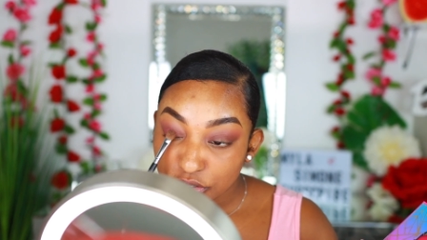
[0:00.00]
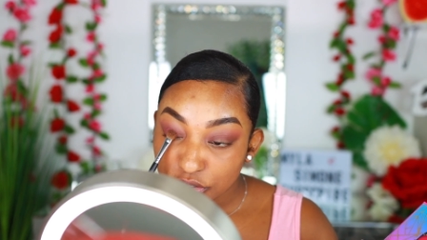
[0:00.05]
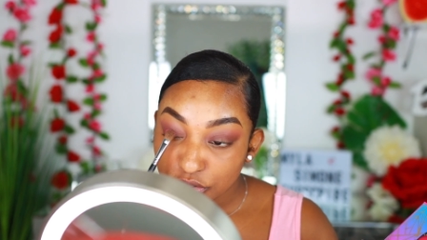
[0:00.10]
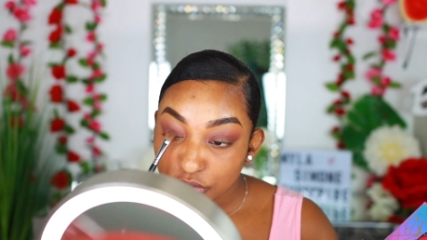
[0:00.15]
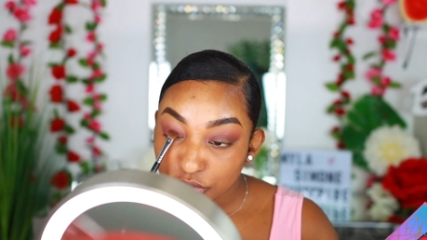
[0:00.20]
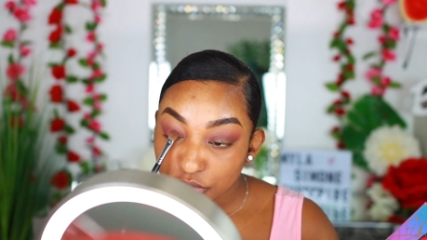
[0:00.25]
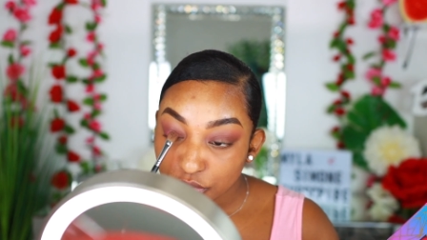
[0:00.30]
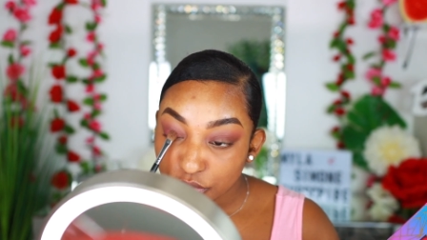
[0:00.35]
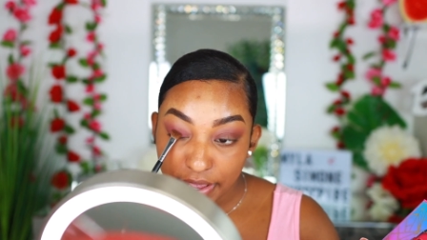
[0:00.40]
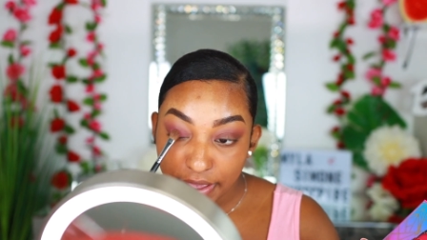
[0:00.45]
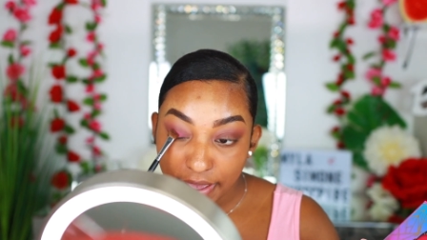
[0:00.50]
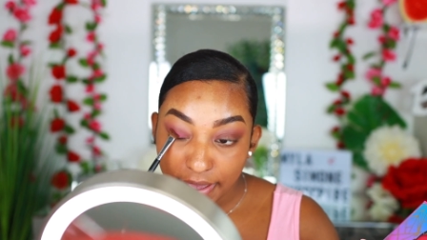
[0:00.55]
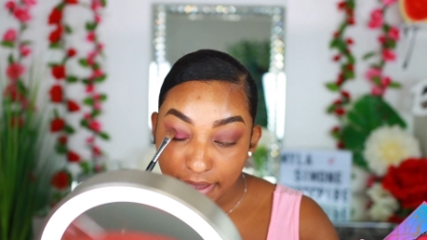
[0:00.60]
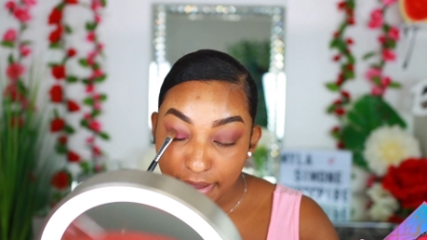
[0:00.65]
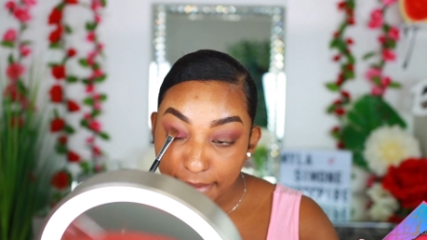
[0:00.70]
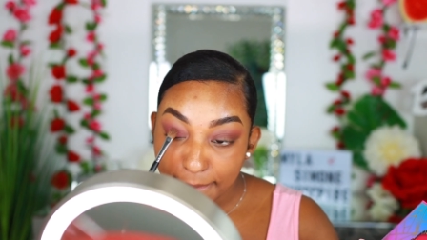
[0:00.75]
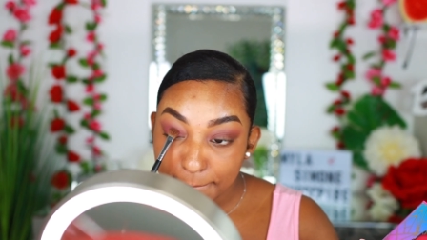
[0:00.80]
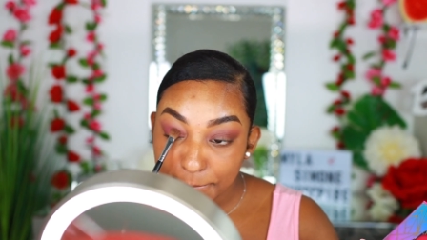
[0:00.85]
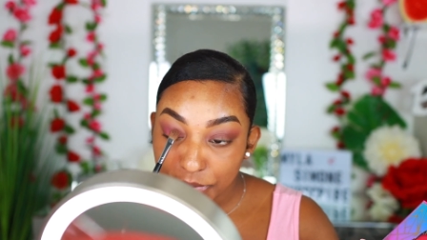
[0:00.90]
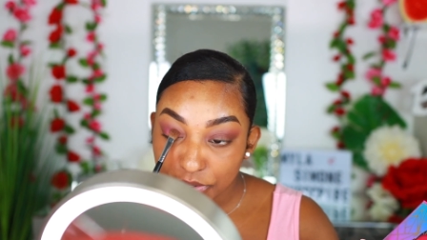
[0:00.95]
to
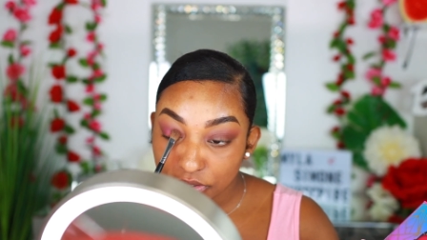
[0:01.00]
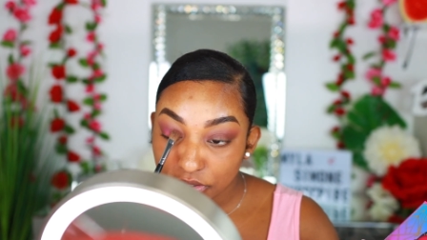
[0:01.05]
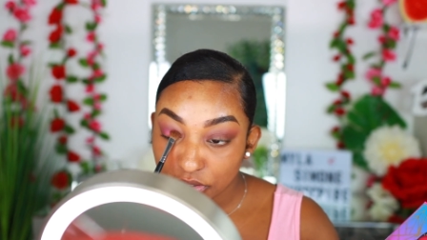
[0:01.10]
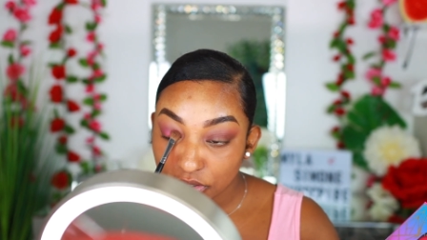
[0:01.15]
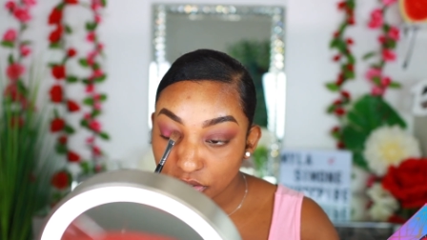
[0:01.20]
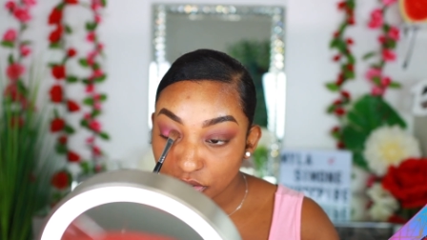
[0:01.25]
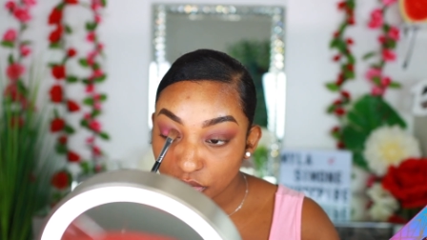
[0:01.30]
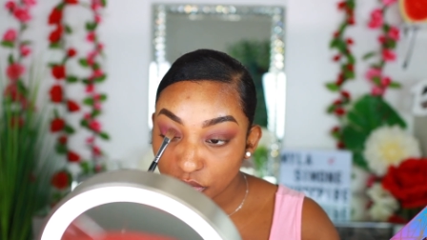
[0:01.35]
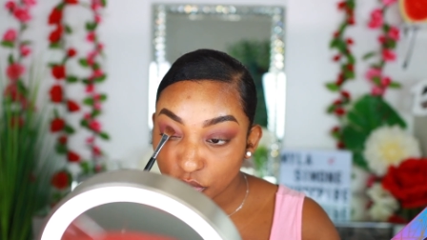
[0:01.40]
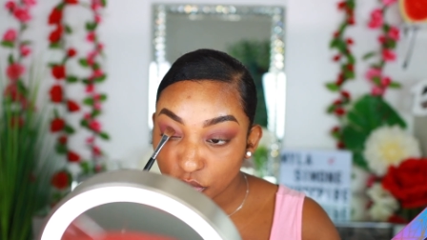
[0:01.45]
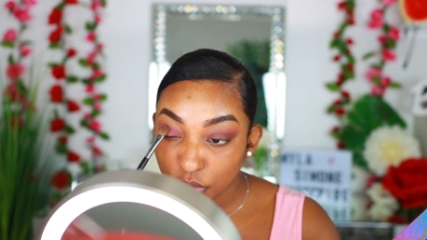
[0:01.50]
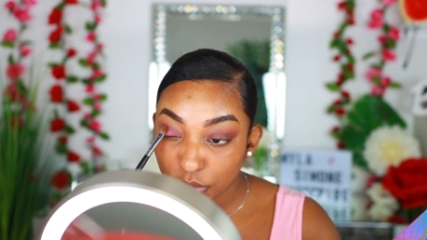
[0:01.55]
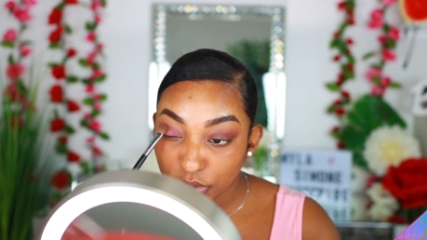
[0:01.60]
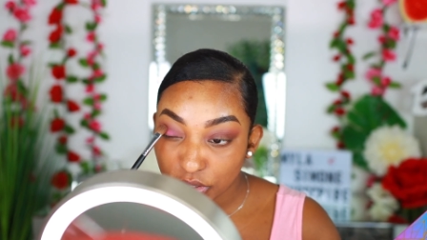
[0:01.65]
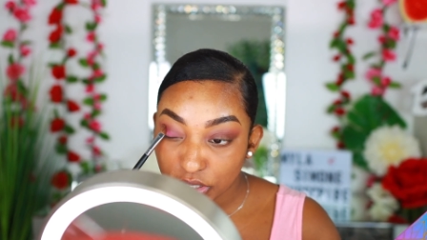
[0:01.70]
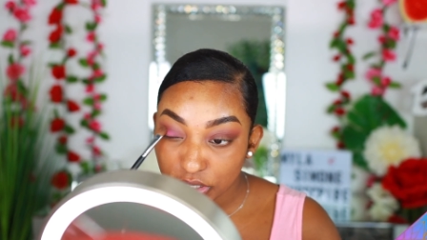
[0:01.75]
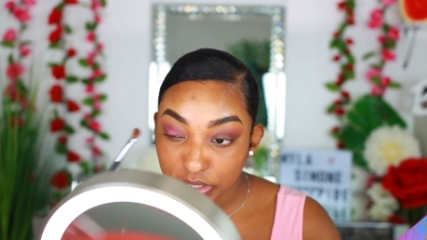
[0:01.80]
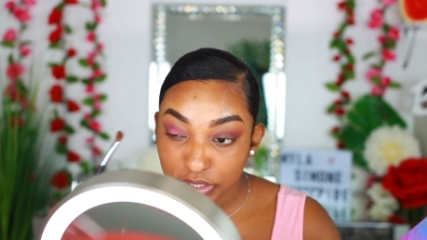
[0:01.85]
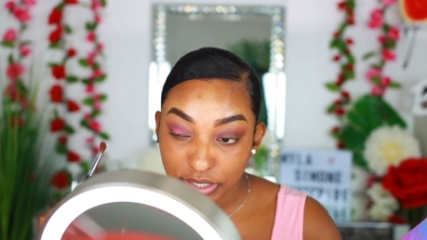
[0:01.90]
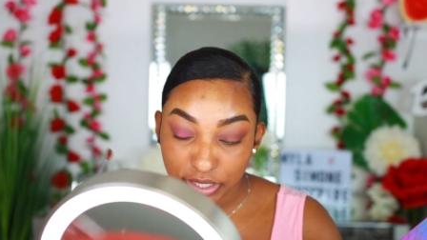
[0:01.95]
tap
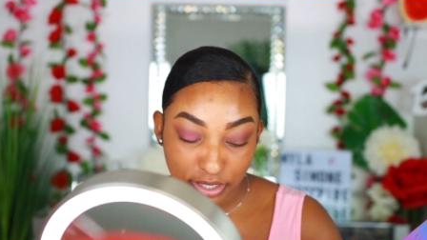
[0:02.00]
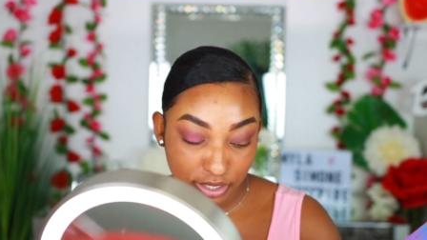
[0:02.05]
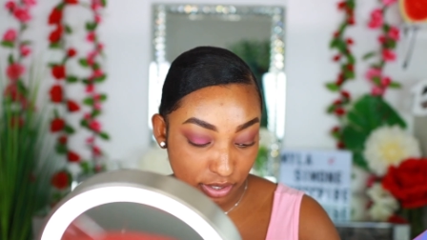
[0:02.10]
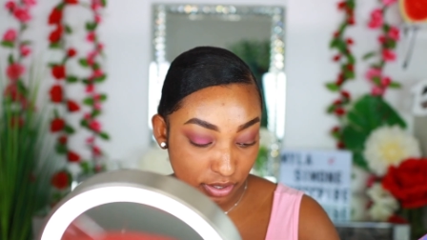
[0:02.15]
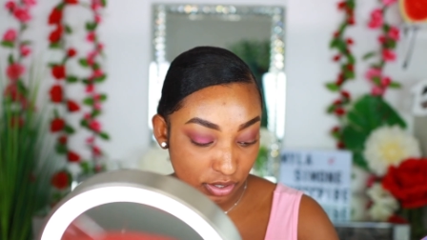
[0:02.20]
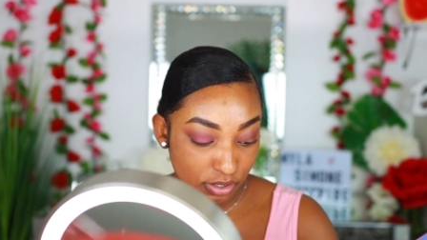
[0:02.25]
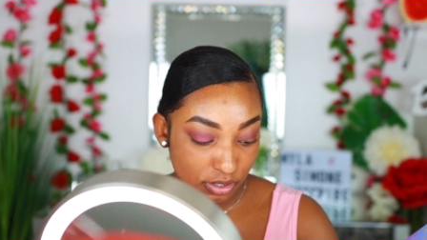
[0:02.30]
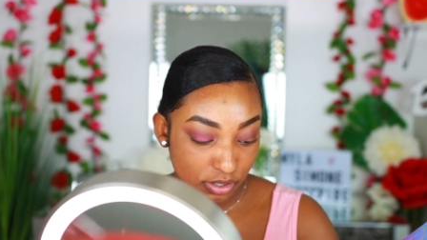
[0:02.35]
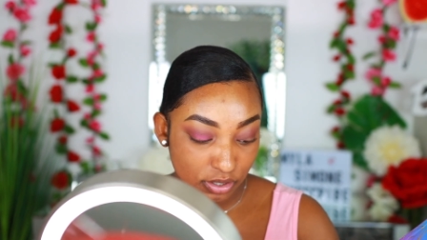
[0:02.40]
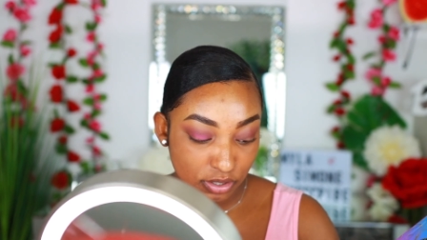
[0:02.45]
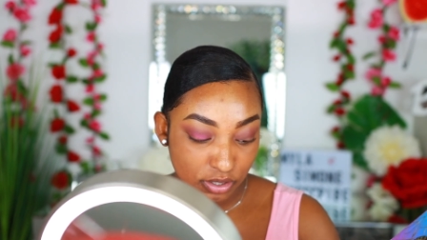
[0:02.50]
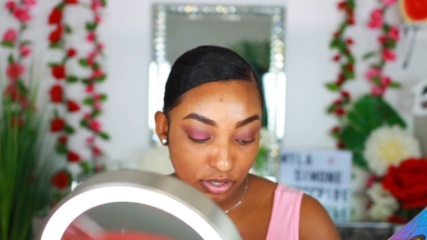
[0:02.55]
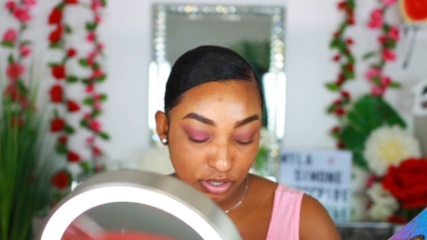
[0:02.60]
on the lid